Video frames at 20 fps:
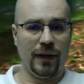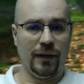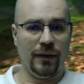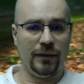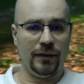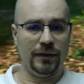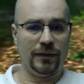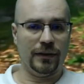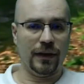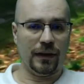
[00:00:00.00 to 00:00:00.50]

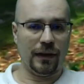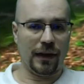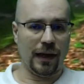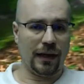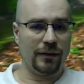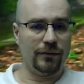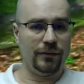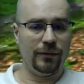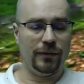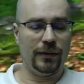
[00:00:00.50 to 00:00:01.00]
Just a
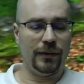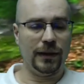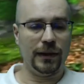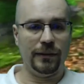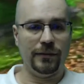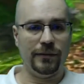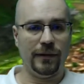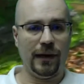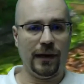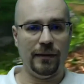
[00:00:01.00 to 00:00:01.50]
lot of really
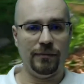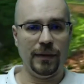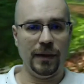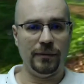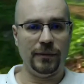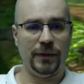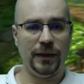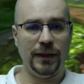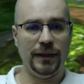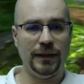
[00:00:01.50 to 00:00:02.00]
fond
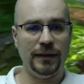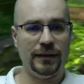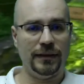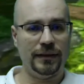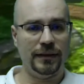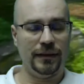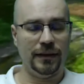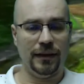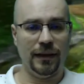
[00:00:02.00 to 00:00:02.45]
memories.